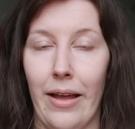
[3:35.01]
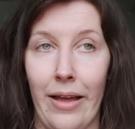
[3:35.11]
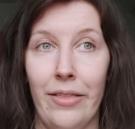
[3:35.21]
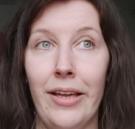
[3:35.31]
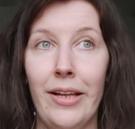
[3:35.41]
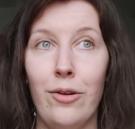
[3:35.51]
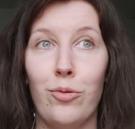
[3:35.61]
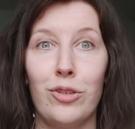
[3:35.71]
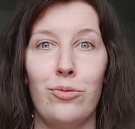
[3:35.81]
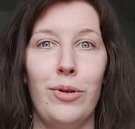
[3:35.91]
I think it
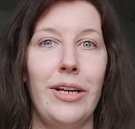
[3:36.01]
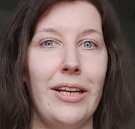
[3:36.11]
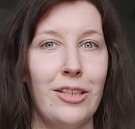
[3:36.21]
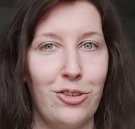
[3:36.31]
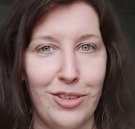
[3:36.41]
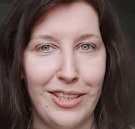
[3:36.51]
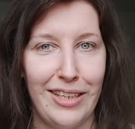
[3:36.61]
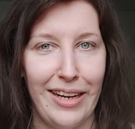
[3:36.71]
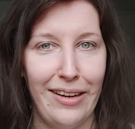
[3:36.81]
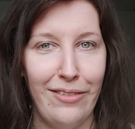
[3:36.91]
was really
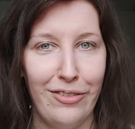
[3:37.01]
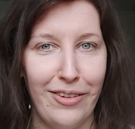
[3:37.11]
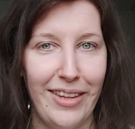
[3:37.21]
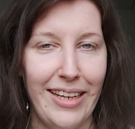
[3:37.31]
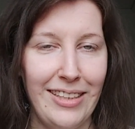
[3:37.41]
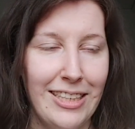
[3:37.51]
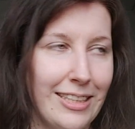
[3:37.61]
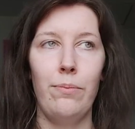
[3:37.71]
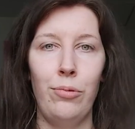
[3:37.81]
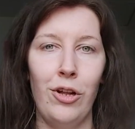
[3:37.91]
interesting for that.
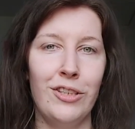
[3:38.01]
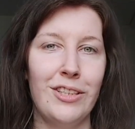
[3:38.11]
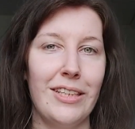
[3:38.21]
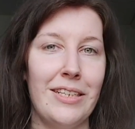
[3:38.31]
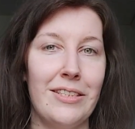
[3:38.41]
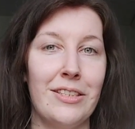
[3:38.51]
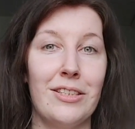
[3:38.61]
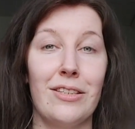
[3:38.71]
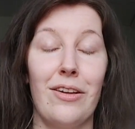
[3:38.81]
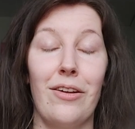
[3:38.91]
Plus
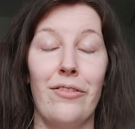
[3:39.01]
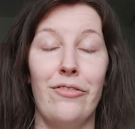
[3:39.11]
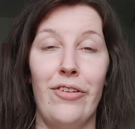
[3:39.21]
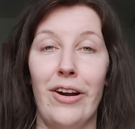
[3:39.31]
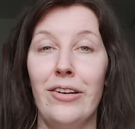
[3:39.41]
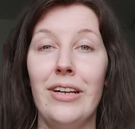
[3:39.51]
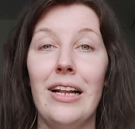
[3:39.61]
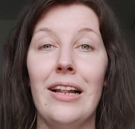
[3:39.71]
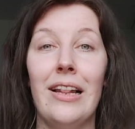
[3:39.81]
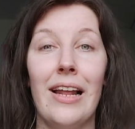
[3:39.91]
it's a
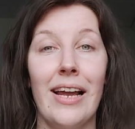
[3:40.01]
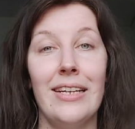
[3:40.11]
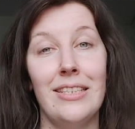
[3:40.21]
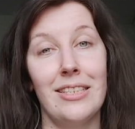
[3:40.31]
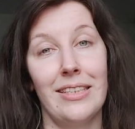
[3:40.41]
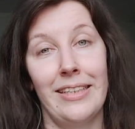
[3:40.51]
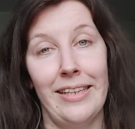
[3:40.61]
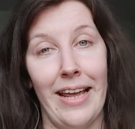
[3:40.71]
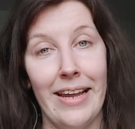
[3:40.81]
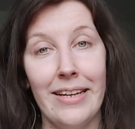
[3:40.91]
very light
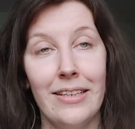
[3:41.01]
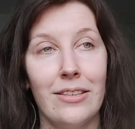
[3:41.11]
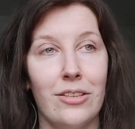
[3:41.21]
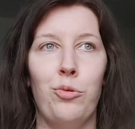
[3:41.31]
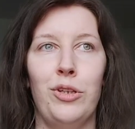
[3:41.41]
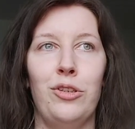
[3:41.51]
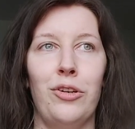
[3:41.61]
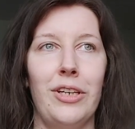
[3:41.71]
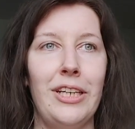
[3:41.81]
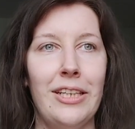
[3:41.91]
cake. When
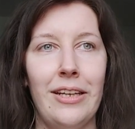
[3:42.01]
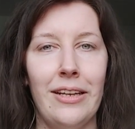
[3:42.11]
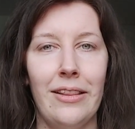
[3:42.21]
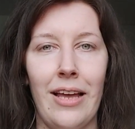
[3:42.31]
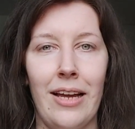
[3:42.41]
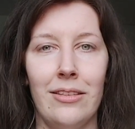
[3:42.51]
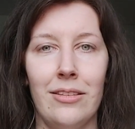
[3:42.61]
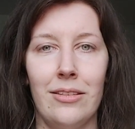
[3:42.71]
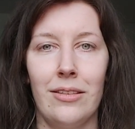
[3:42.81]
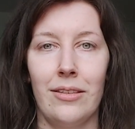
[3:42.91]
you're eating that,
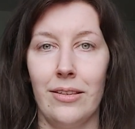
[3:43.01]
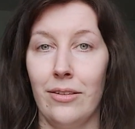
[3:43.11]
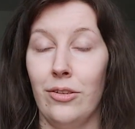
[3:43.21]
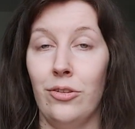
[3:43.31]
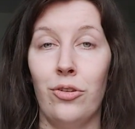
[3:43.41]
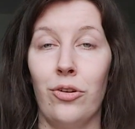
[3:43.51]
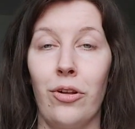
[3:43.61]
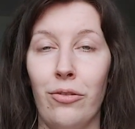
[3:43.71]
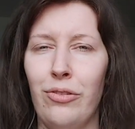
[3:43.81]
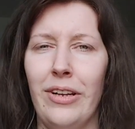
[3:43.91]
you're
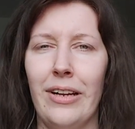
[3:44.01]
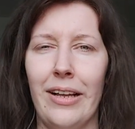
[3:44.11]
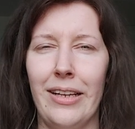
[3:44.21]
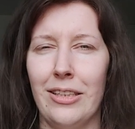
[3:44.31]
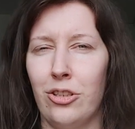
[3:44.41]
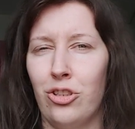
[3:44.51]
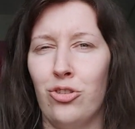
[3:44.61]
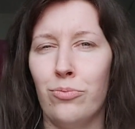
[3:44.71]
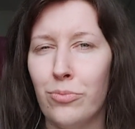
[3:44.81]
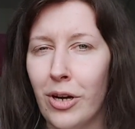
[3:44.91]
not feeling like it's
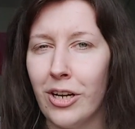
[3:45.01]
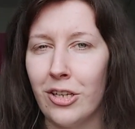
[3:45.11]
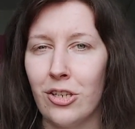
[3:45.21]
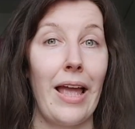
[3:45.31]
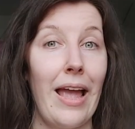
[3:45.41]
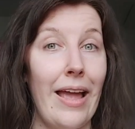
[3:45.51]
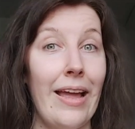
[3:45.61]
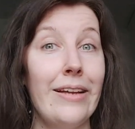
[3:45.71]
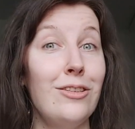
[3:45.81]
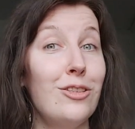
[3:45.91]
too much,
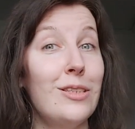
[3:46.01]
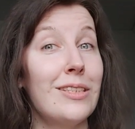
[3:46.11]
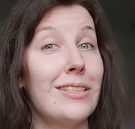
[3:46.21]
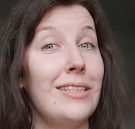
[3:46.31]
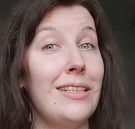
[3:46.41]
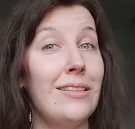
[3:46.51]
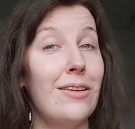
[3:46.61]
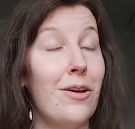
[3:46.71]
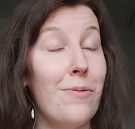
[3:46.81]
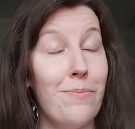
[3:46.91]
and you just need
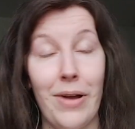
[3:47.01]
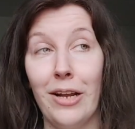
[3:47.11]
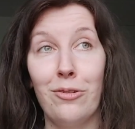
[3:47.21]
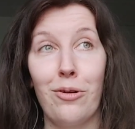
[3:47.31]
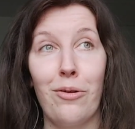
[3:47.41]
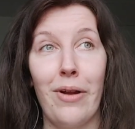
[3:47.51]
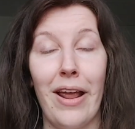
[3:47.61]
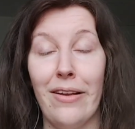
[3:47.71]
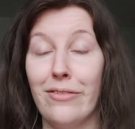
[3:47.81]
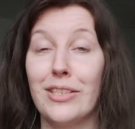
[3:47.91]
a
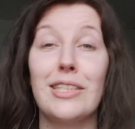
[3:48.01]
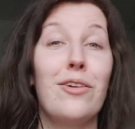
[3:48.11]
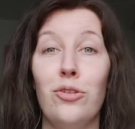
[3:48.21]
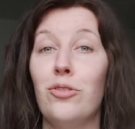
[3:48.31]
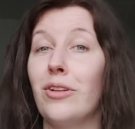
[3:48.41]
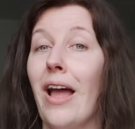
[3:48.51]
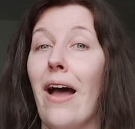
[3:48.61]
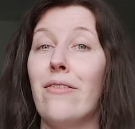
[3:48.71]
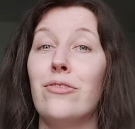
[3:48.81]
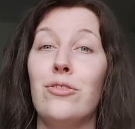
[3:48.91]
microwave, so you don't
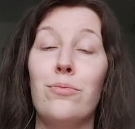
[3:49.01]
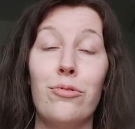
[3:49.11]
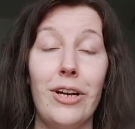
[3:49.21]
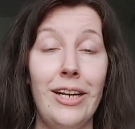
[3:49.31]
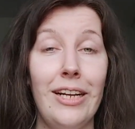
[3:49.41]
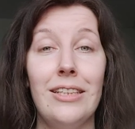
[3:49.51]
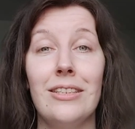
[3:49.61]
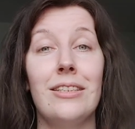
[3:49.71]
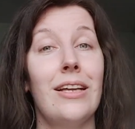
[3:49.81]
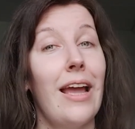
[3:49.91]
have to
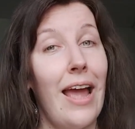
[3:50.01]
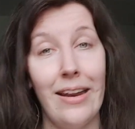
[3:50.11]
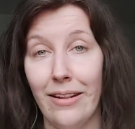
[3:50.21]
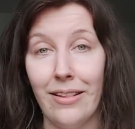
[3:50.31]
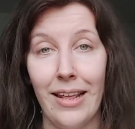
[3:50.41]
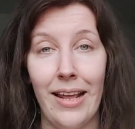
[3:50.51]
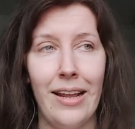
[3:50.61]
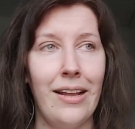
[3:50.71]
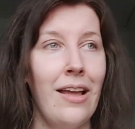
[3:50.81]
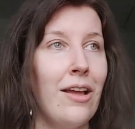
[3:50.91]
preheat
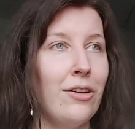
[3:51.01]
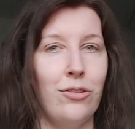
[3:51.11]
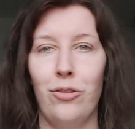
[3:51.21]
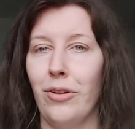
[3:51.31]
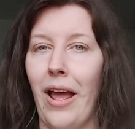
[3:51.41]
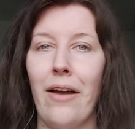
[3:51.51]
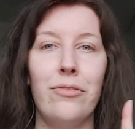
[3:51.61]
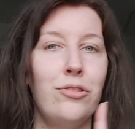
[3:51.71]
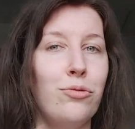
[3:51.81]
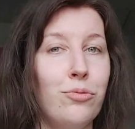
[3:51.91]
anything, you don't
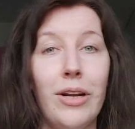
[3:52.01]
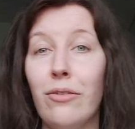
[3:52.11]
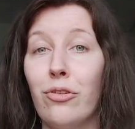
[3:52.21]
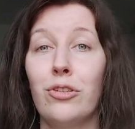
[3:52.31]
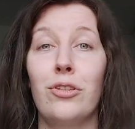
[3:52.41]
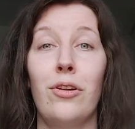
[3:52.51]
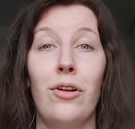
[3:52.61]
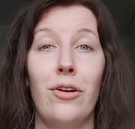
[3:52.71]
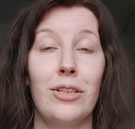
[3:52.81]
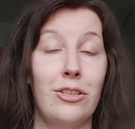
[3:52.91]
have to wait for so
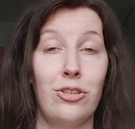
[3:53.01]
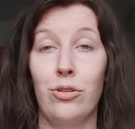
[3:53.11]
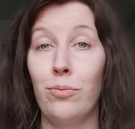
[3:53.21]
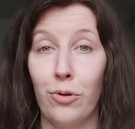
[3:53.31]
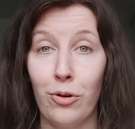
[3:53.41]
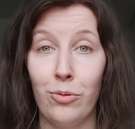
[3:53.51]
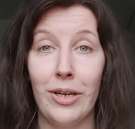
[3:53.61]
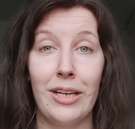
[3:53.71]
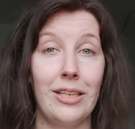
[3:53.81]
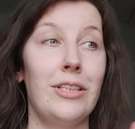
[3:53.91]
long, it's super
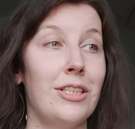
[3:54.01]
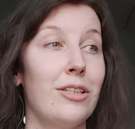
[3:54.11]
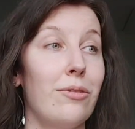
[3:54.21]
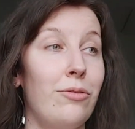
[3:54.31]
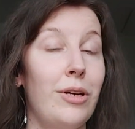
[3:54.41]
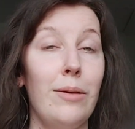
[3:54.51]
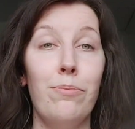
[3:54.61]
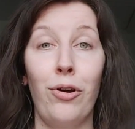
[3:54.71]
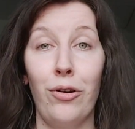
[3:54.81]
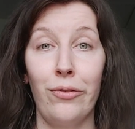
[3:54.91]
quick. It's really
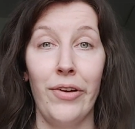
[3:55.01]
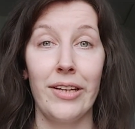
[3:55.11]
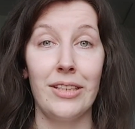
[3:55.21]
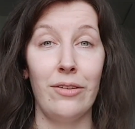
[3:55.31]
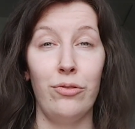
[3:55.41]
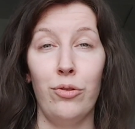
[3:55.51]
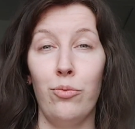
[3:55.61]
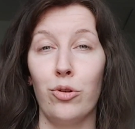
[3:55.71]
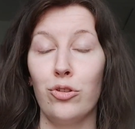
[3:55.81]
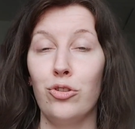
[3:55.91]
perfect if you
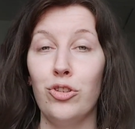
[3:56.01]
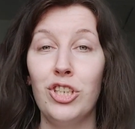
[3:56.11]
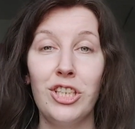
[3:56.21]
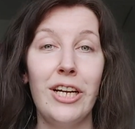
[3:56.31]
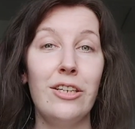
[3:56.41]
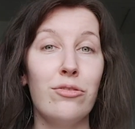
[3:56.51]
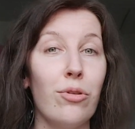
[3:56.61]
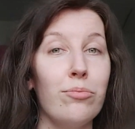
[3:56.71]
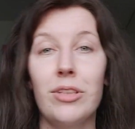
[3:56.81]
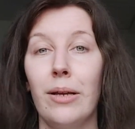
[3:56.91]
want to change
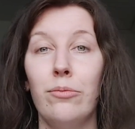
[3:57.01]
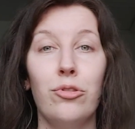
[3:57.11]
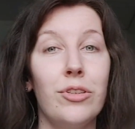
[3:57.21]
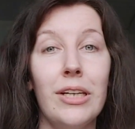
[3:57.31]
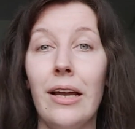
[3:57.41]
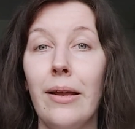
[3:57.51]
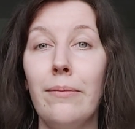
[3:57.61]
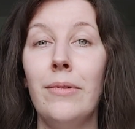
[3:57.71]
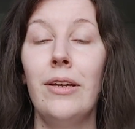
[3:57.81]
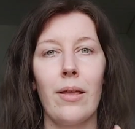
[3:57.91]
from time to
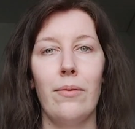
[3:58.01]
time.